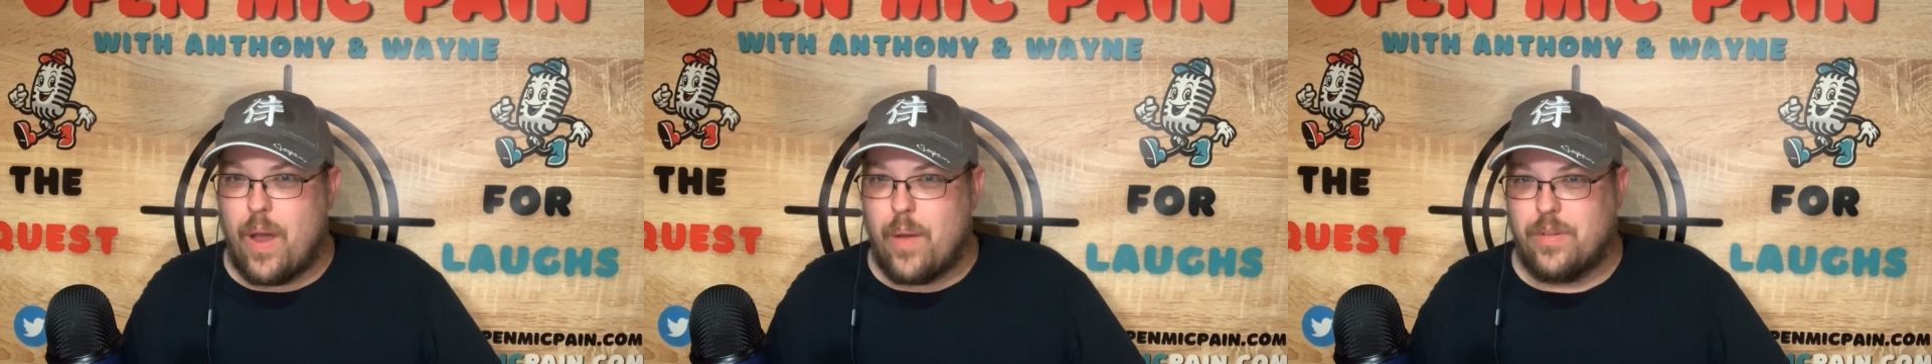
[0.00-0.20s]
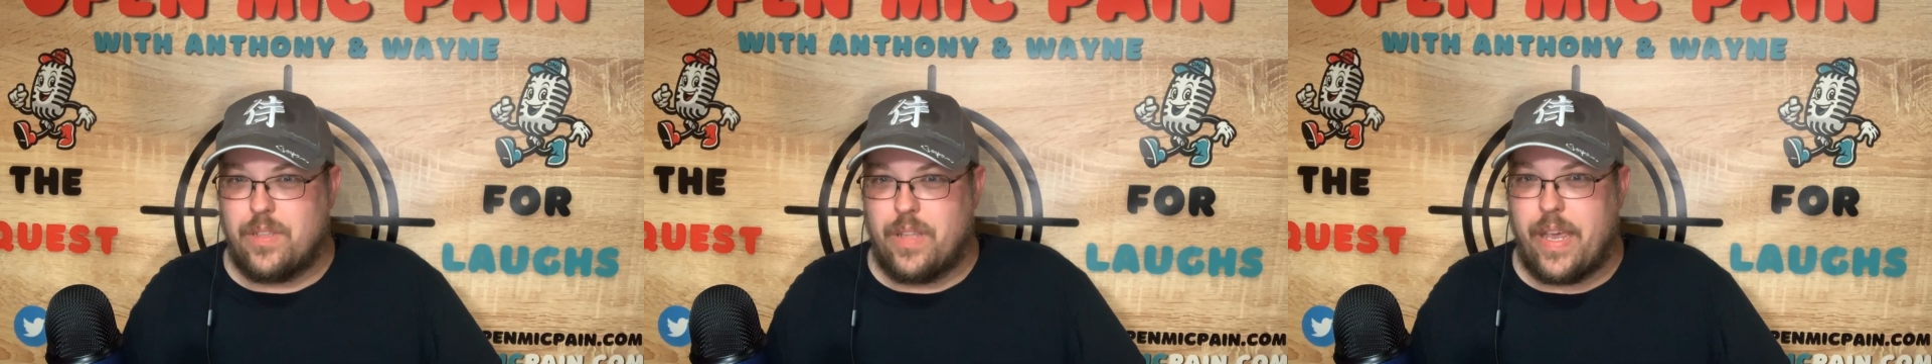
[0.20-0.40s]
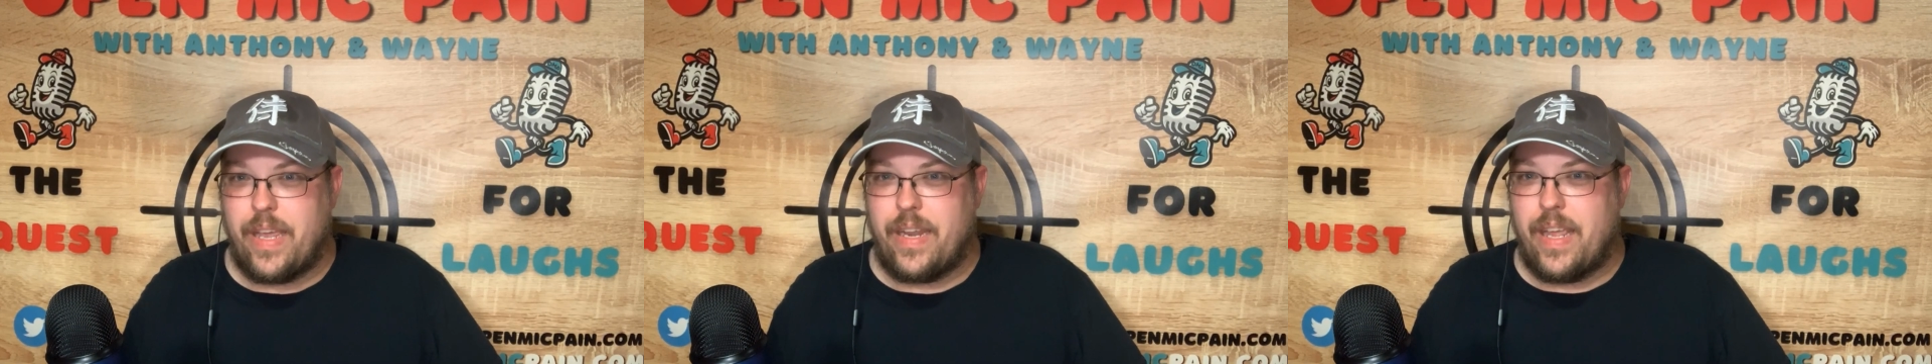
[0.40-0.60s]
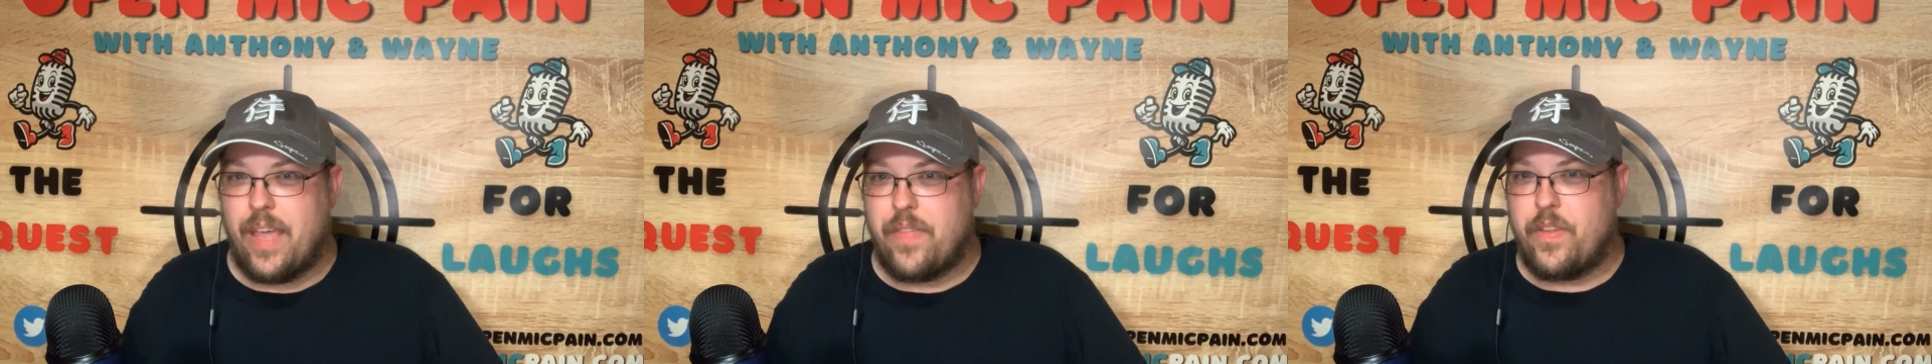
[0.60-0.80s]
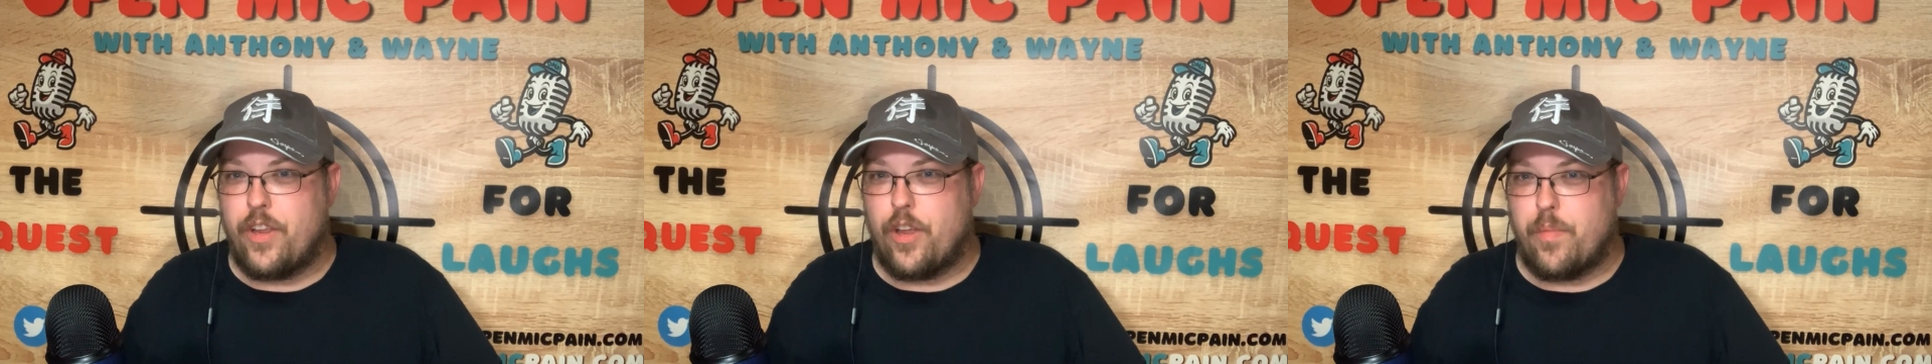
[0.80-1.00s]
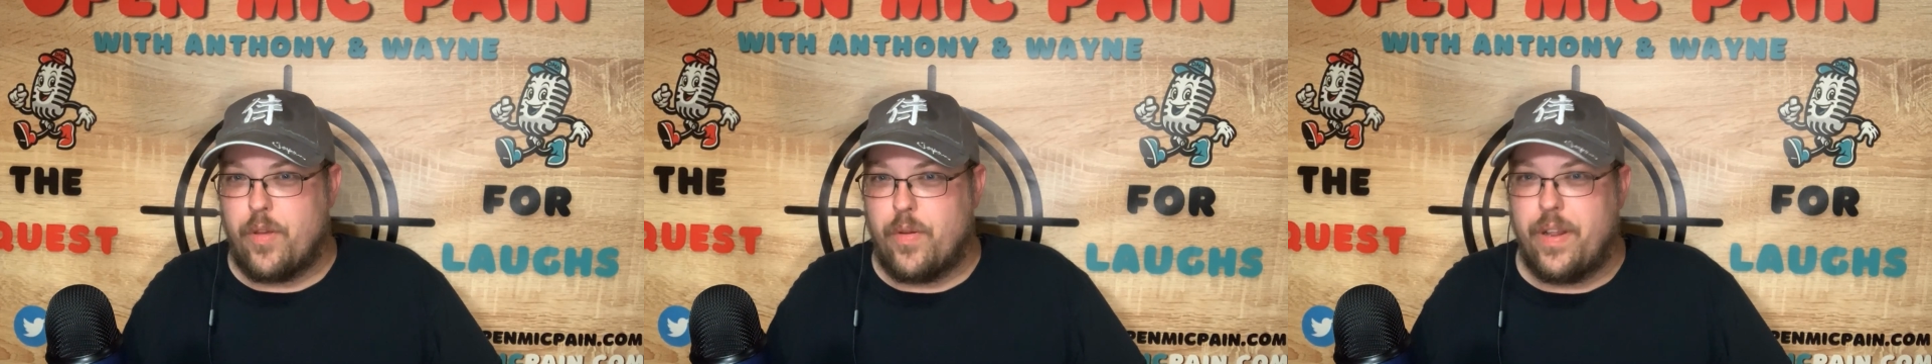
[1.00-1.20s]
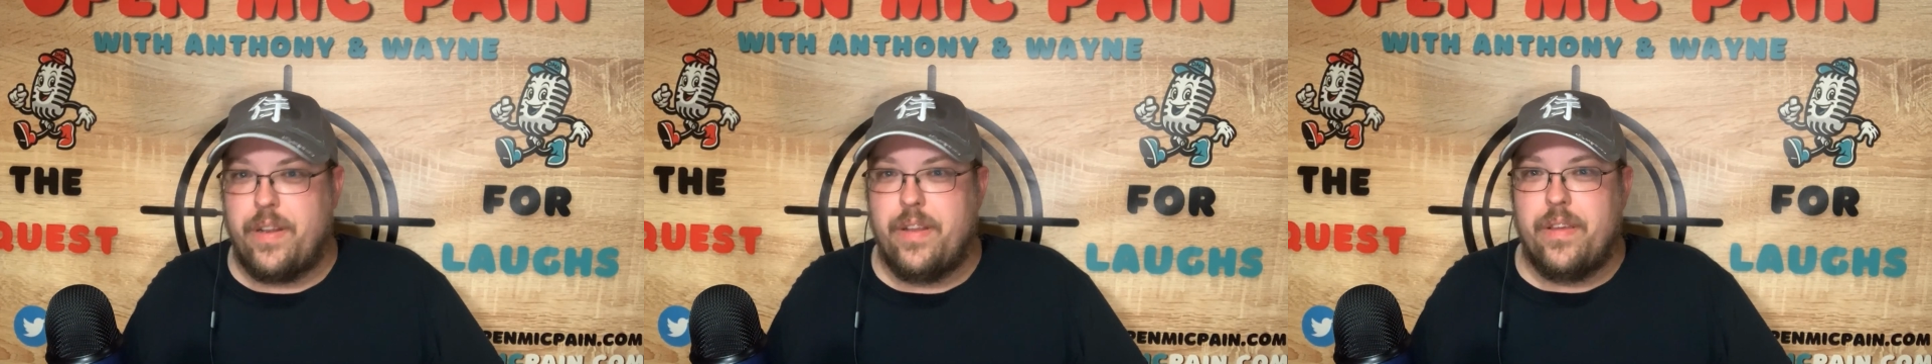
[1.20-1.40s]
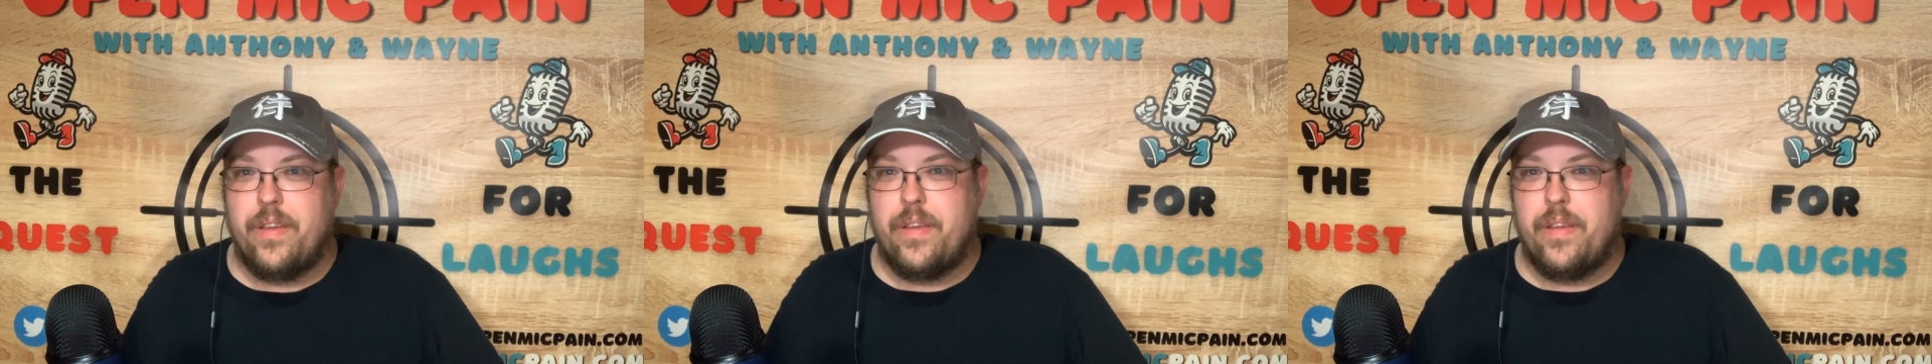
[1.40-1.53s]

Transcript: I was late. Anthony, you're muted.